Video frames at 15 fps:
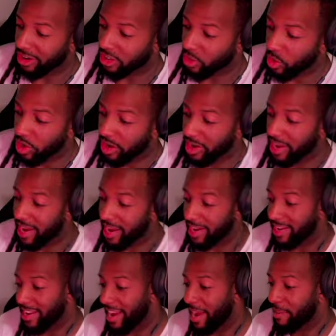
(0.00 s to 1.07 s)
Squad
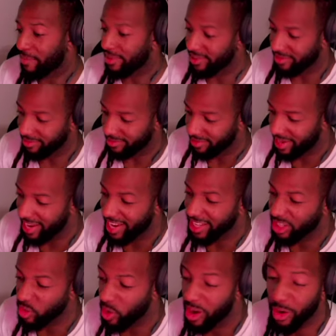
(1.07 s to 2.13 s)
Head Captain and
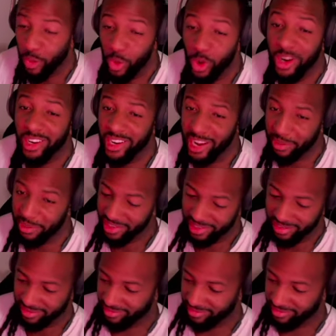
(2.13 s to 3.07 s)
Squad One Captain.